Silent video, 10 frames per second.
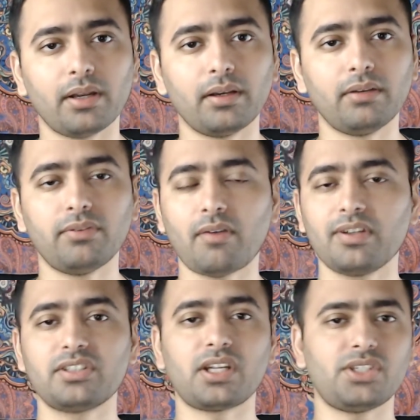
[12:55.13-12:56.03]
If you have any
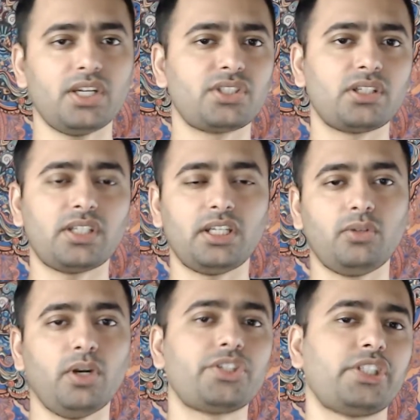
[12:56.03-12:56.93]
suggestions, any
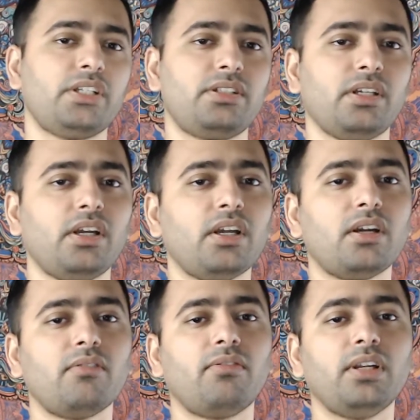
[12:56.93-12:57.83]
questions,
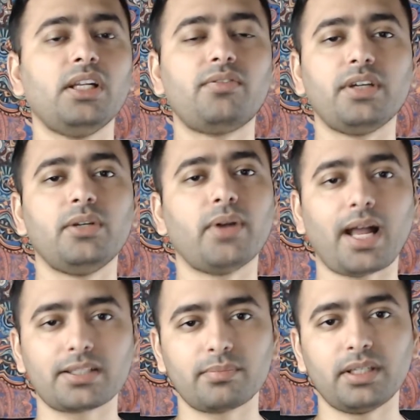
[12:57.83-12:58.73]
feel free to
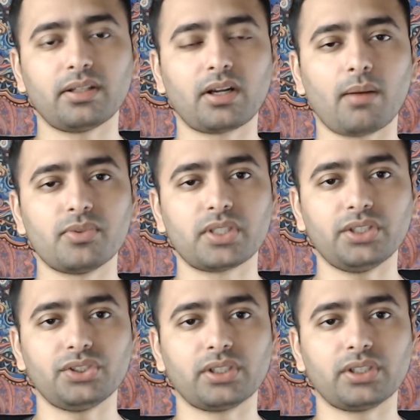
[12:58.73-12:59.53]
ask me in the comment section.